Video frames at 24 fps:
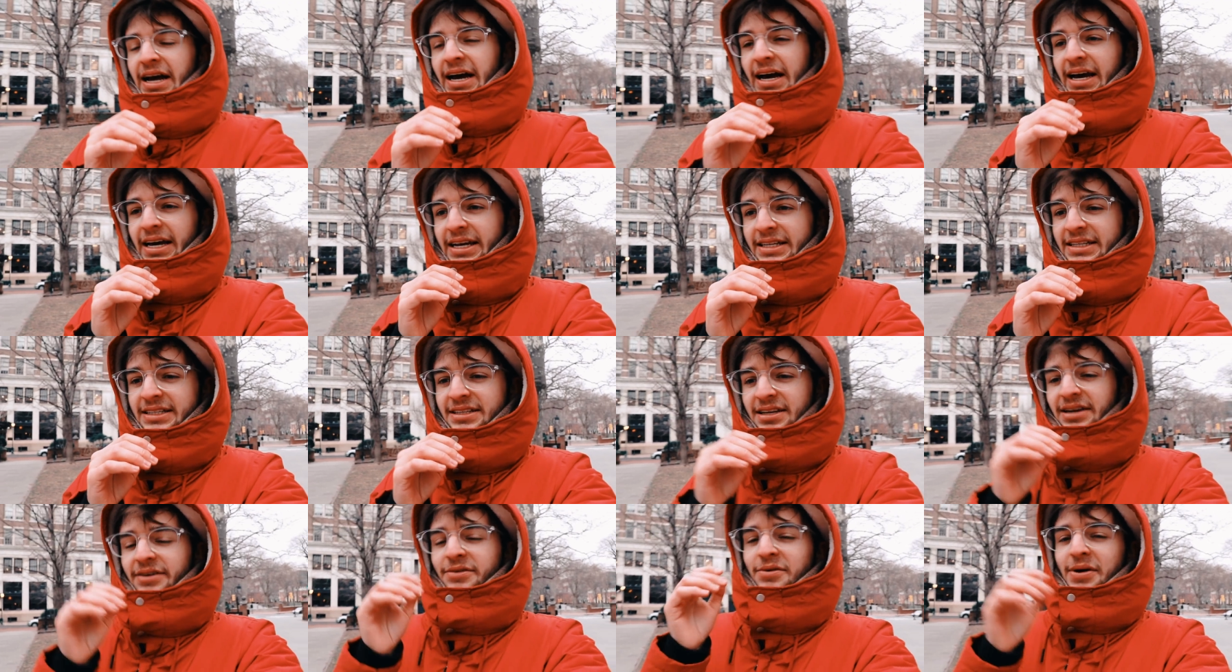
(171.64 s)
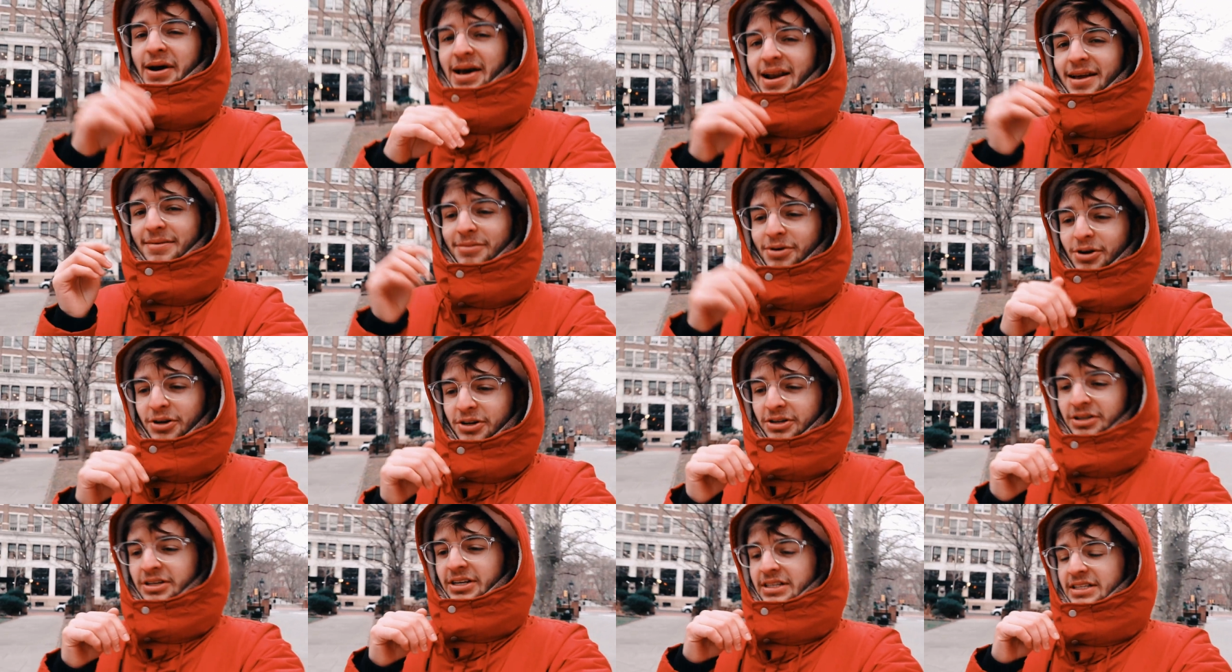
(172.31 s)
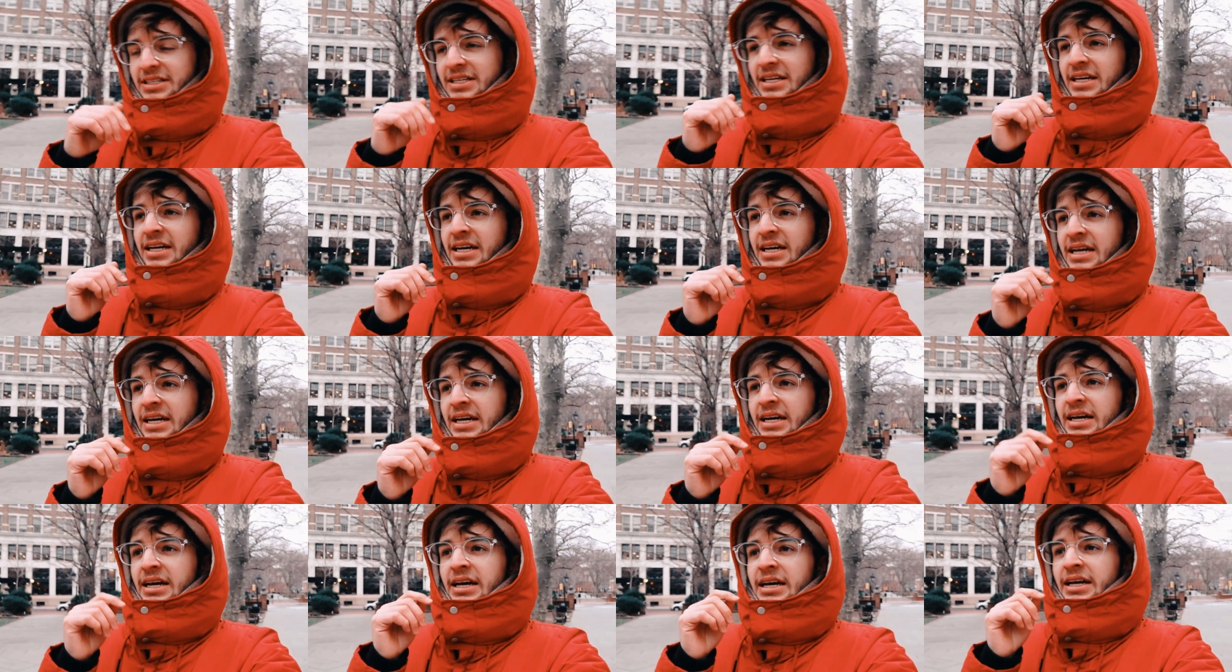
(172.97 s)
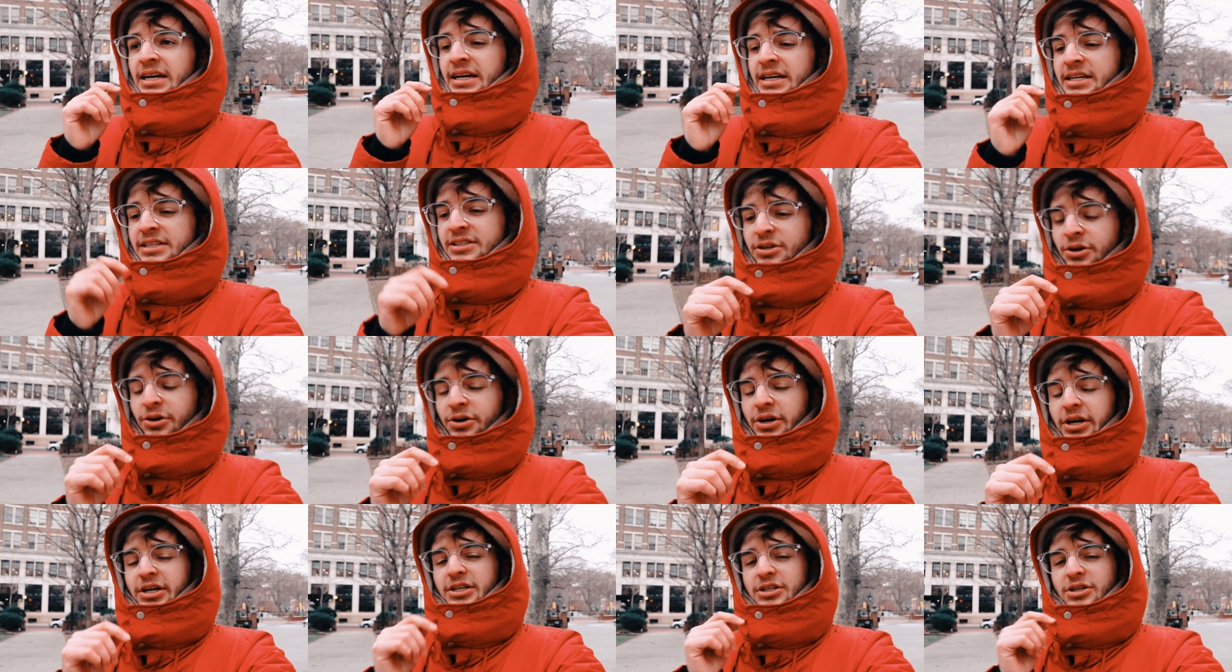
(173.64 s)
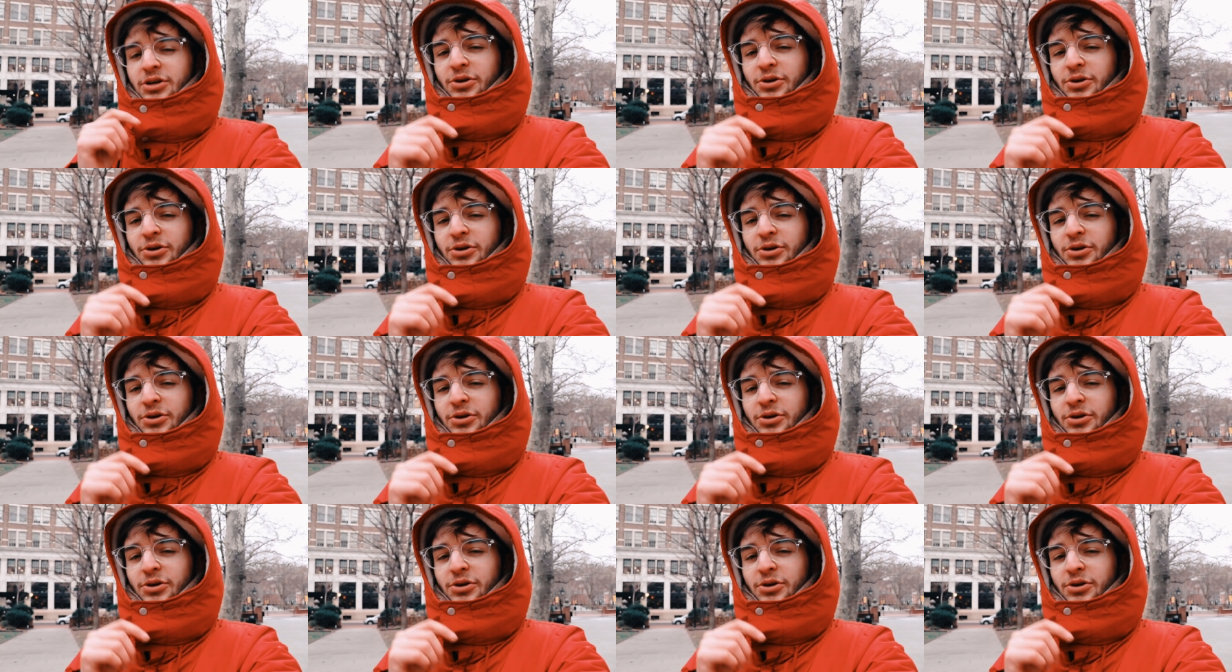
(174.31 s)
and while I'm on this historic